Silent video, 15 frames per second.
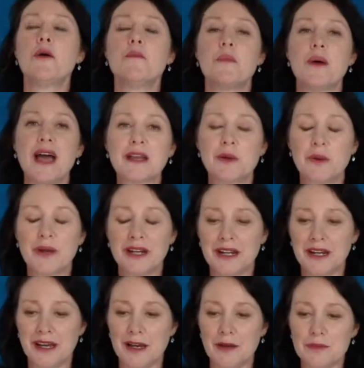back
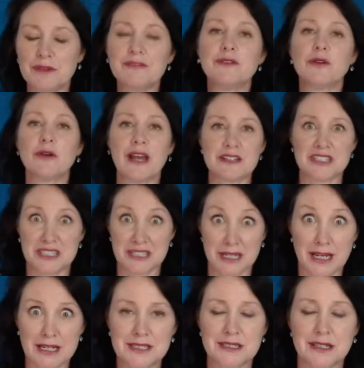when, before our
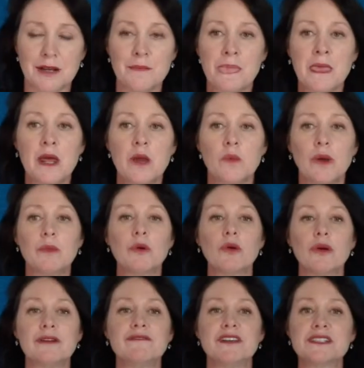disaster, when we were
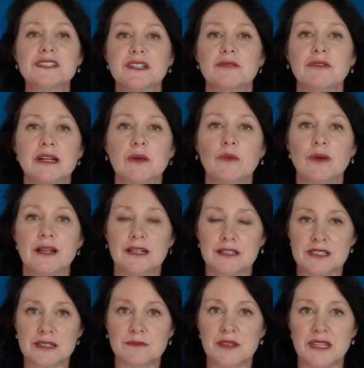investing really well in
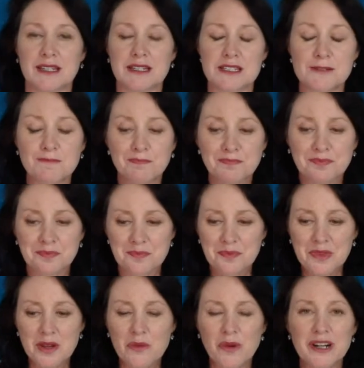some things,
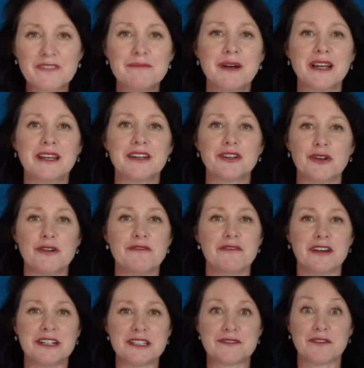one of my
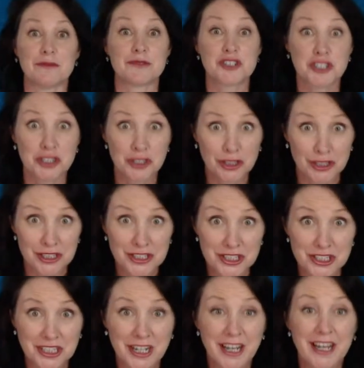girlfriends from
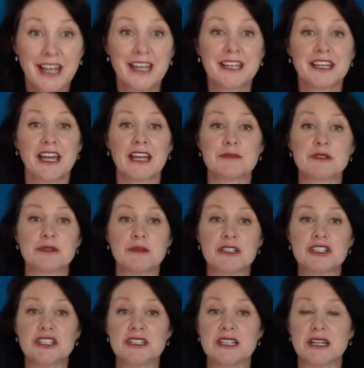church came to me and
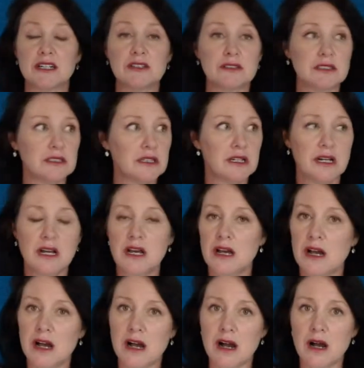she said, look,
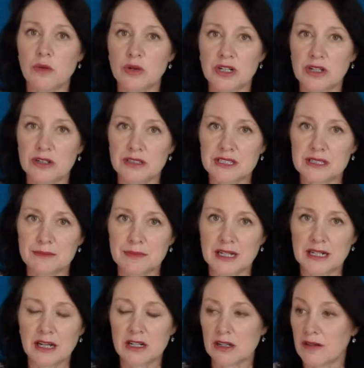I want to earn some
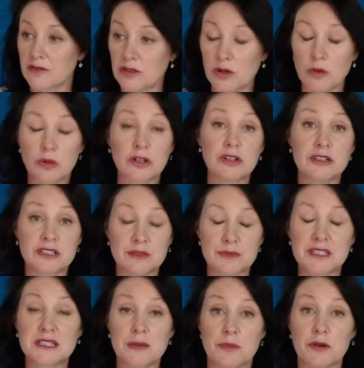money. I want to earn some
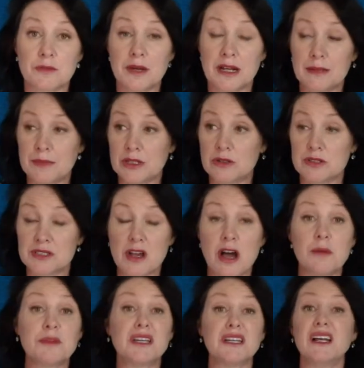separate money because
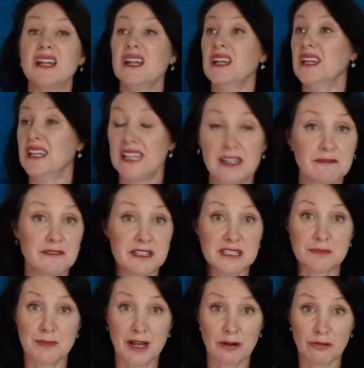I'm going to leave
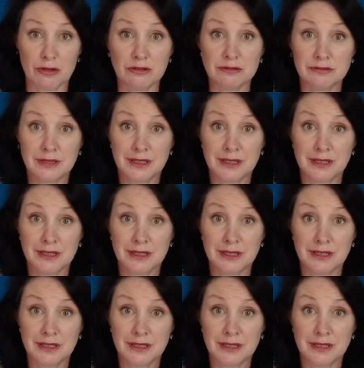this mongrel.